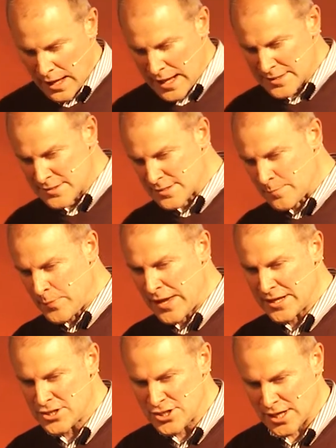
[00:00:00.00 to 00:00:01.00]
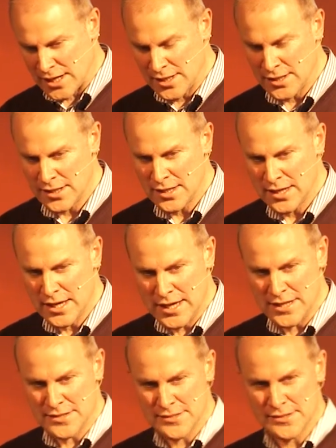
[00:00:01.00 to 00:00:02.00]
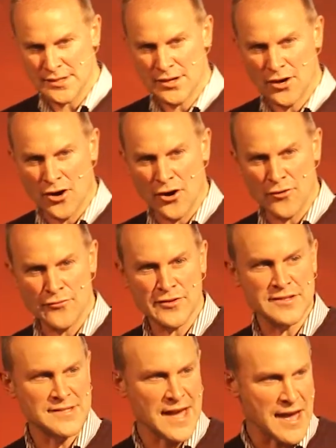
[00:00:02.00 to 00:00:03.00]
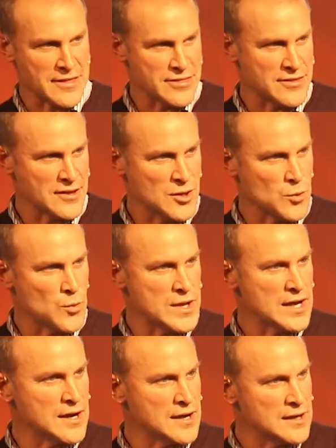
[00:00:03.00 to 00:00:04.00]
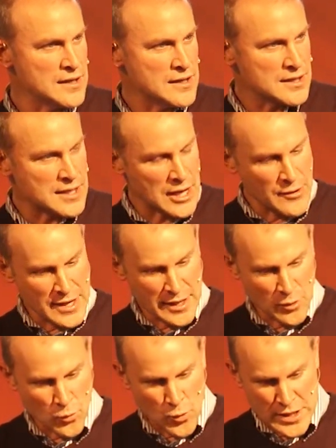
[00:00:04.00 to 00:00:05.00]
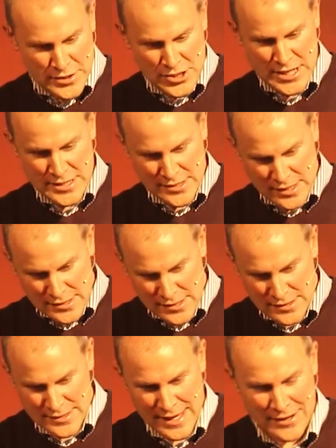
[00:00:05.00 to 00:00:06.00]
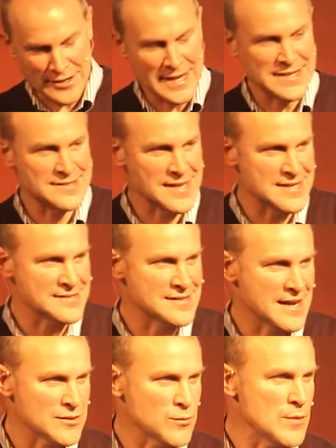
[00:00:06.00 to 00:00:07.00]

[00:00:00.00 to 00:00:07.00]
And the picture is of death. We are going with Jesus down into his death.